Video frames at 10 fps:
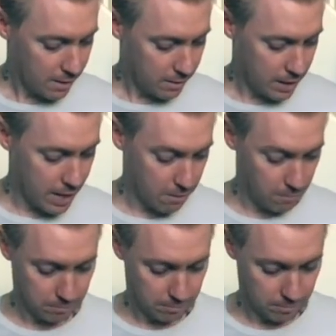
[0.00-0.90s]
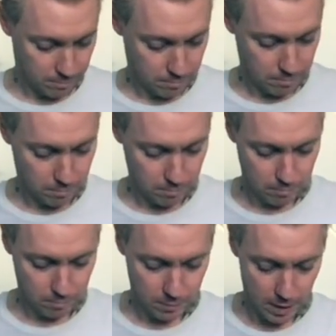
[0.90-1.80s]
Now,
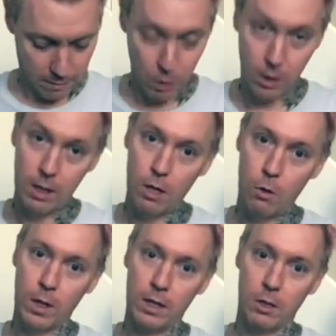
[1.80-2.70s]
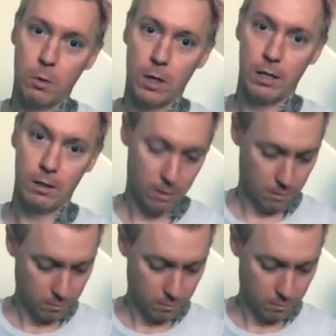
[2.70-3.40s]
if you didn't know what this was,